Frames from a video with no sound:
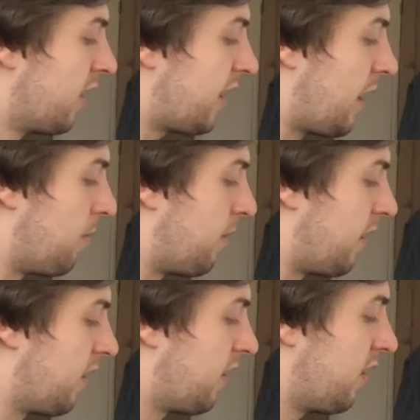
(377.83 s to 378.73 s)
can
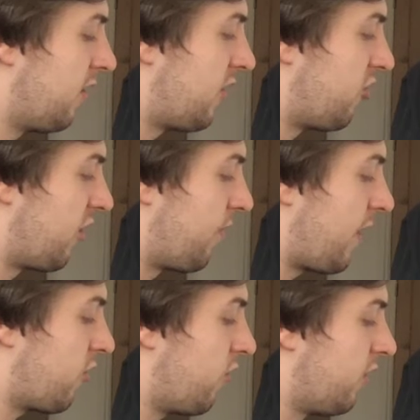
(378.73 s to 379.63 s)
be essentially
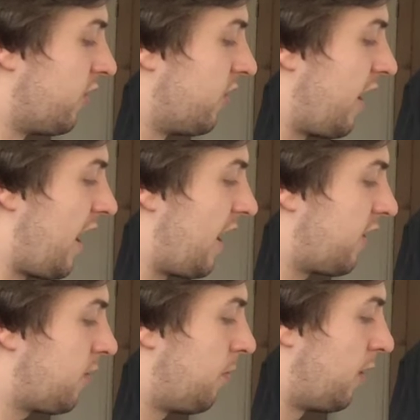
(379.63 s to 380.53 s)
factorised into
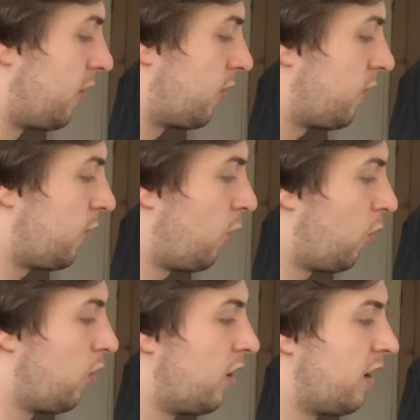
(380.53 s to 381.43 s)
x minus
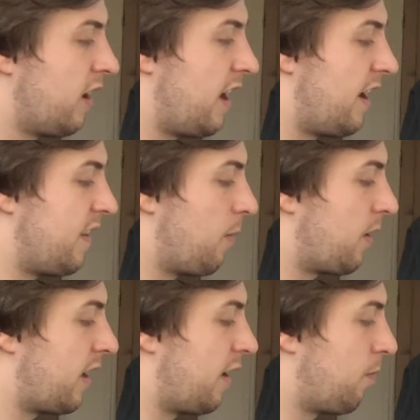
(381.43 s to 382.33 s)
4, and then we
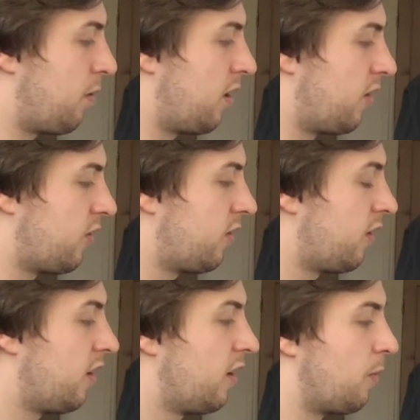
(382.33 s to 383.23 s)
can have plus,
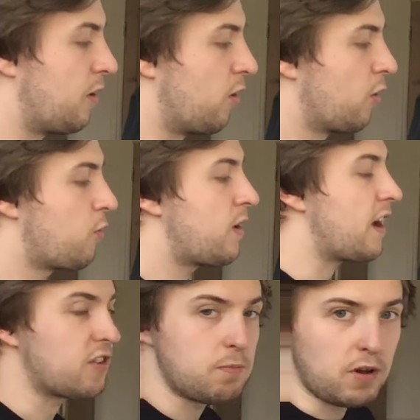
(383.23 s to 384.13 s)
we know
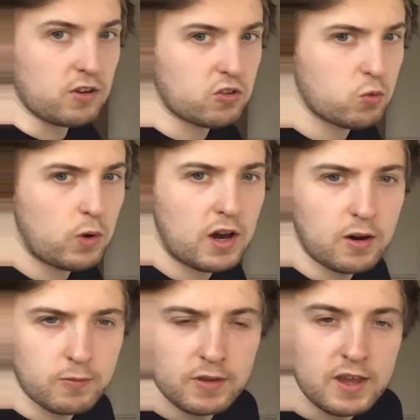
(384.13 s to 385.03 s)
3x minus
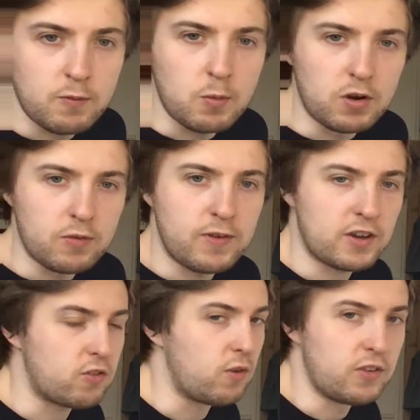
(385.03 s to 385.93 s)
12 if we want to
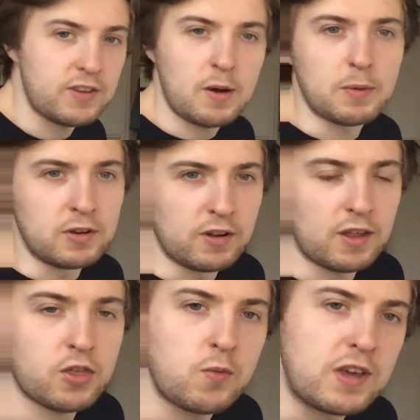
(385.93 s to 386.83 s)
factorise that, but we know
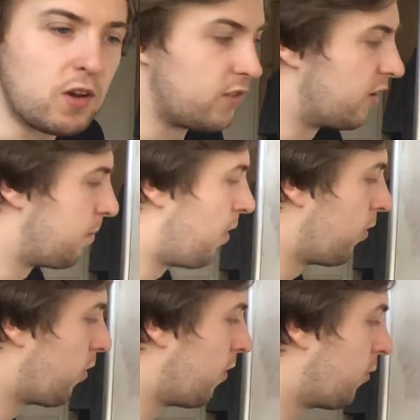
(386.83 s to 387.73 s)
that 3 goes into
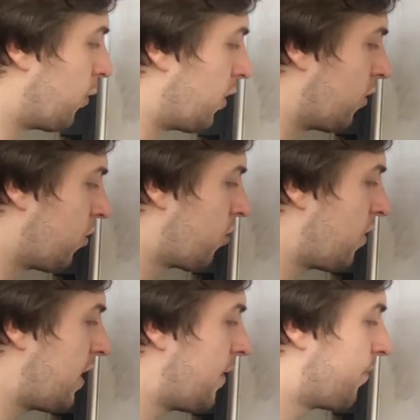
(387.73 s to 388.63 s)
both of them, so we go
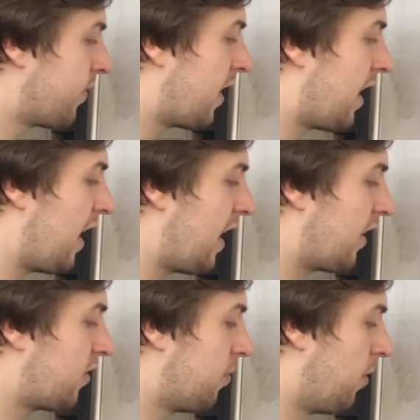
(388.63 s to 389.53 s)

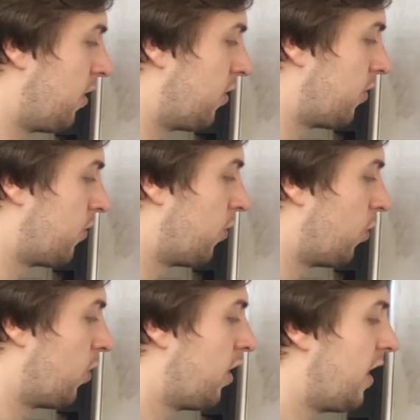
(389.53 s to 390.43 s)
3x minus
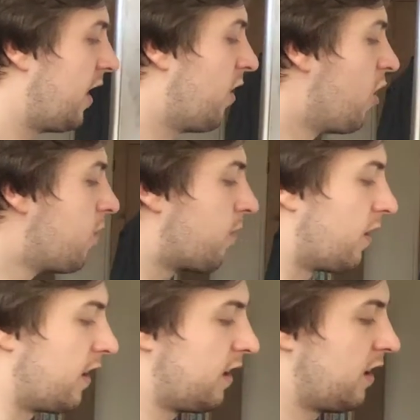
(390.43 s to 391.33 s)
4. And
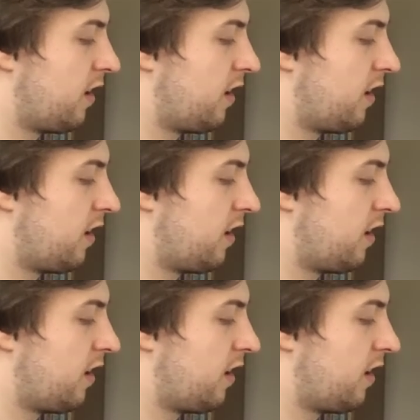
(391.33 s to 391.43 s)
hopefully